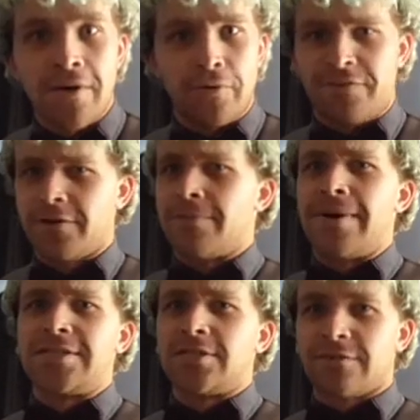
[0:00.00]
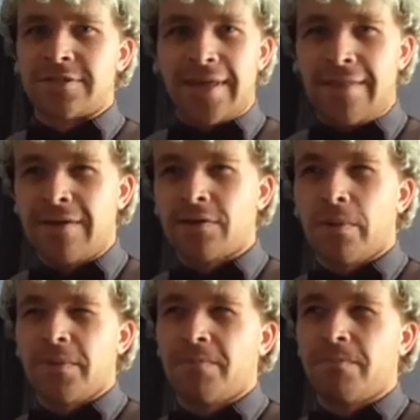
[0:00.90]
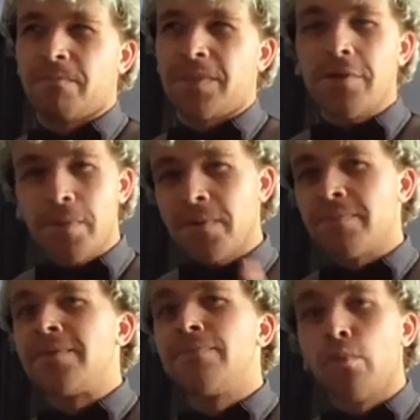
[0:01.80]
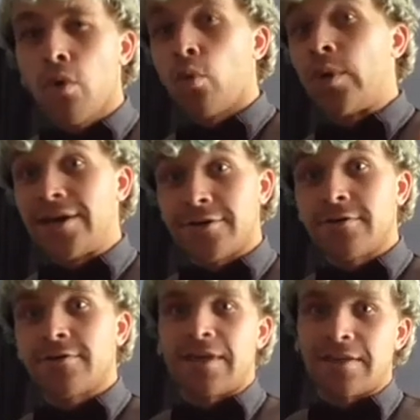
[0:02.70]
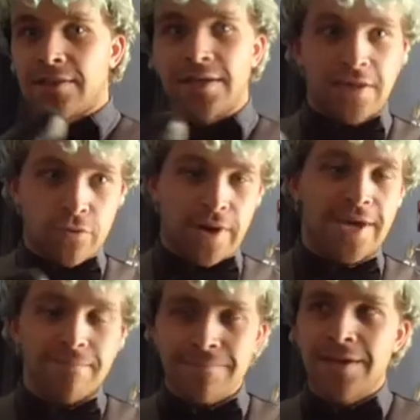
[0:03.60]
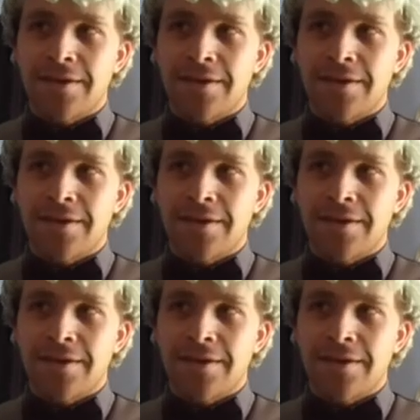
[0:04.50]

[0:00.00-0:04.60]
would feel the major difference, and they'd probably be more weirder than the other way.